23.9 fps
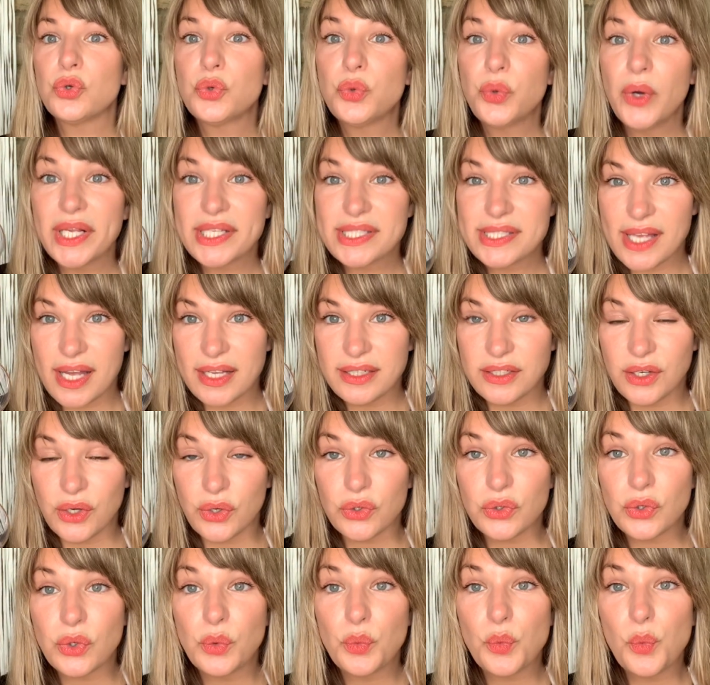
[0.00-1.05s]
Quick side
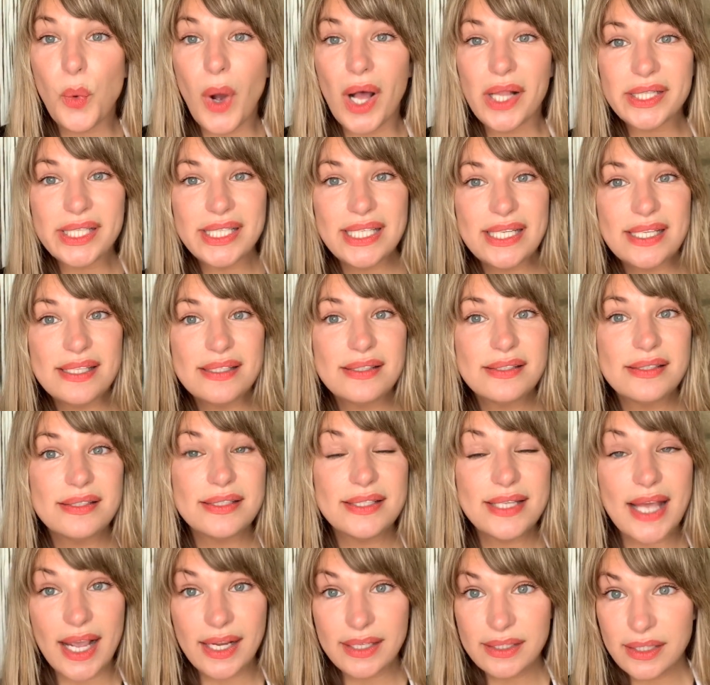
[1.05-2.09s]
note, while it is
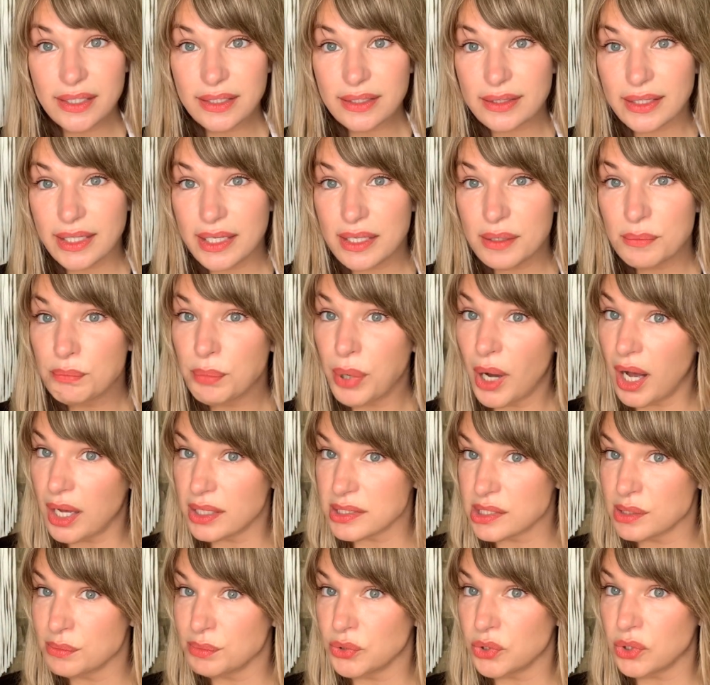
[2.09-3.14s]
technically
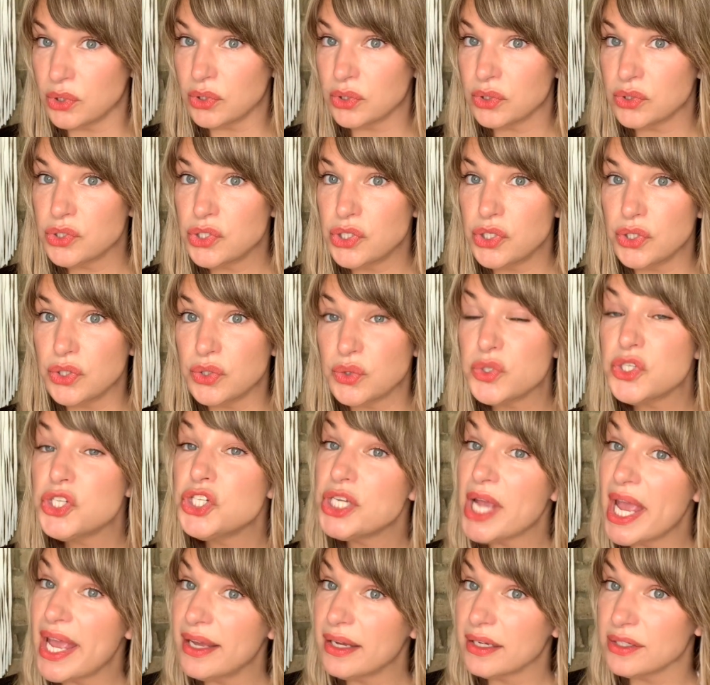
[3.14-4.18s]
possible to
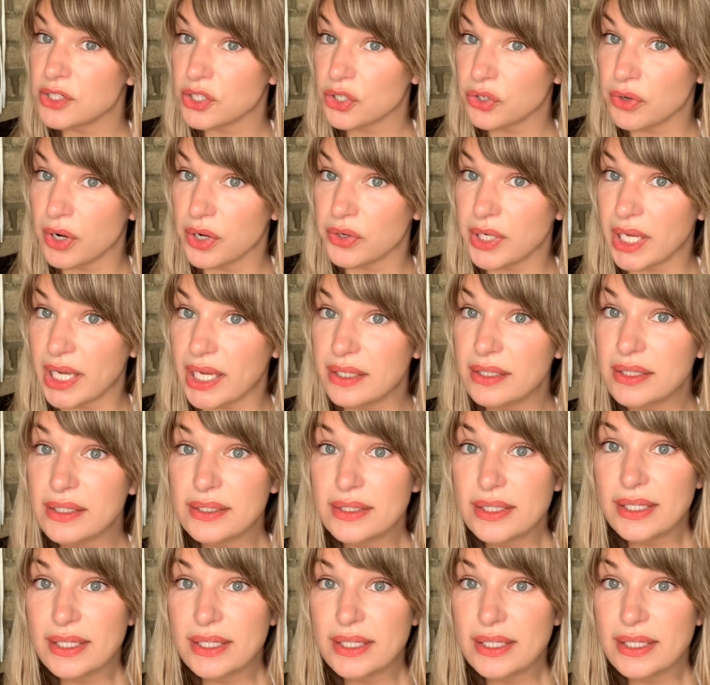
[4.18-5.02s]
shake a Negroni,